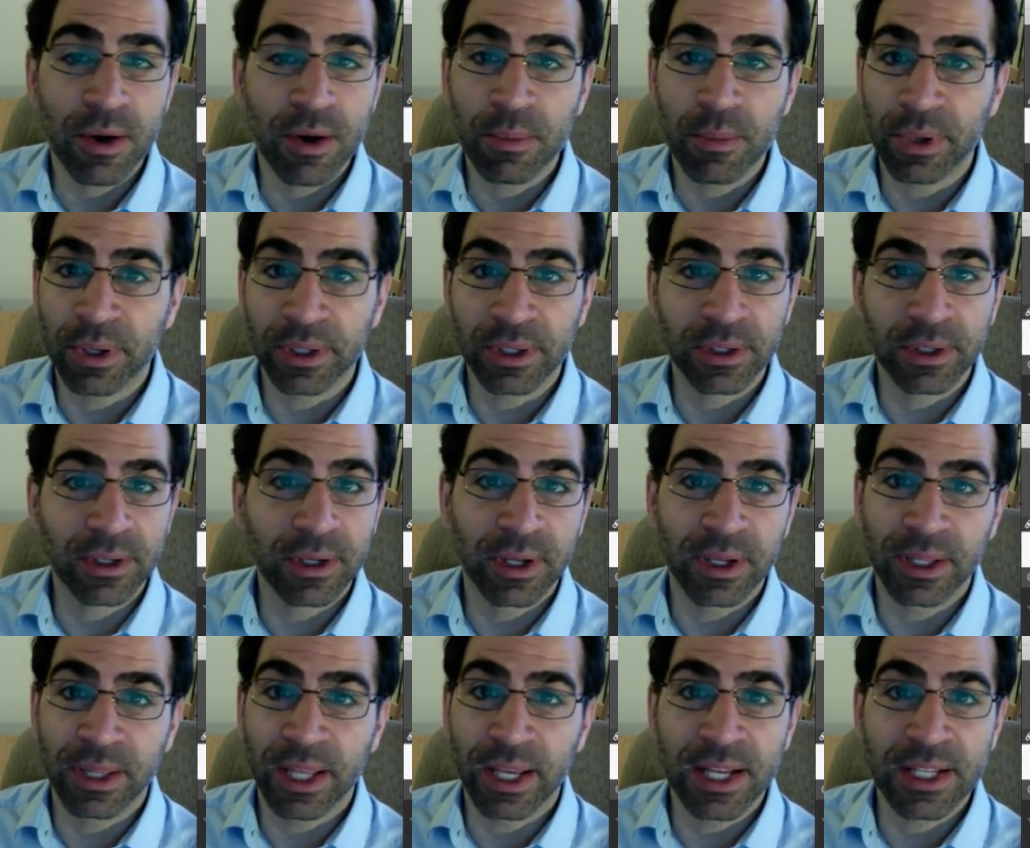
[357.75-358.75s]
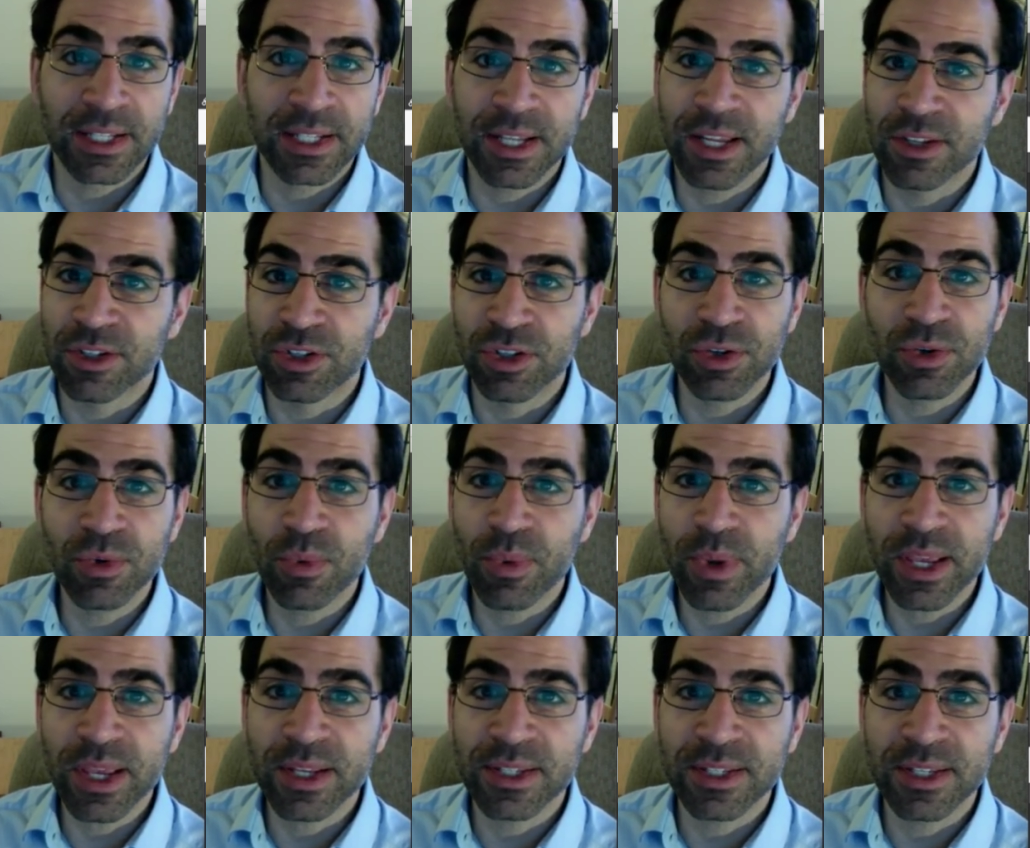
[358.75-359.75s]
But like I said, 2
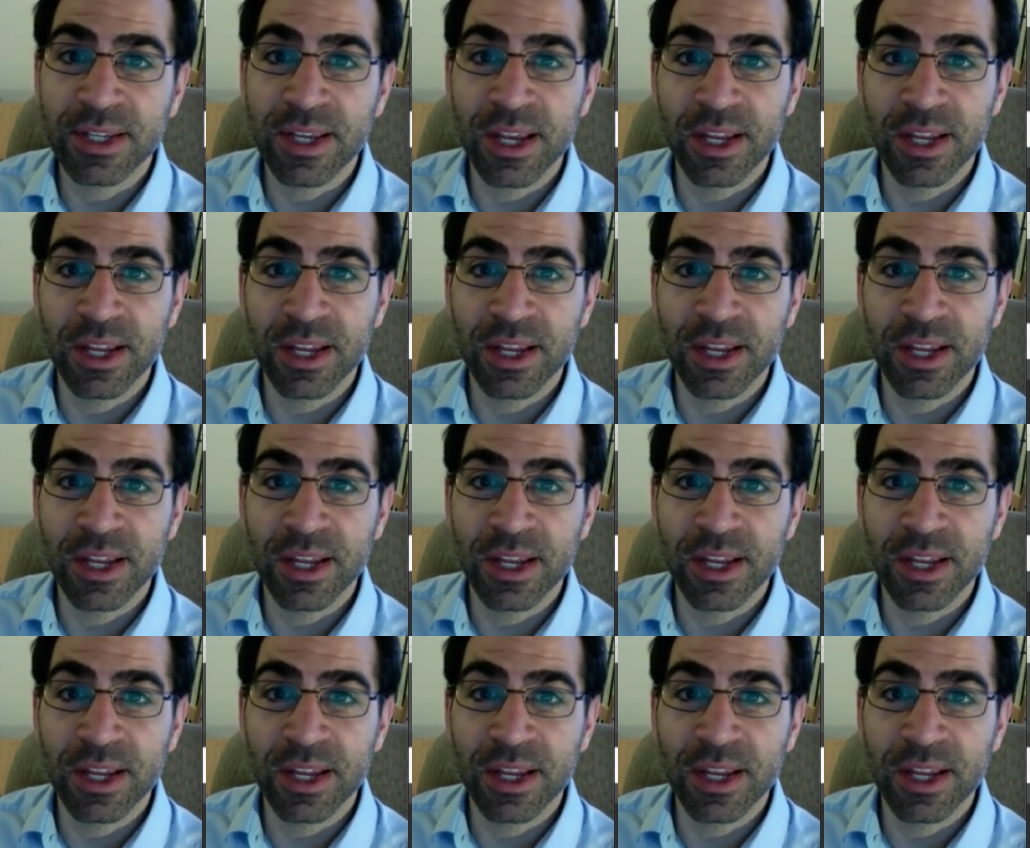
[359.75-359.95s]
weeks and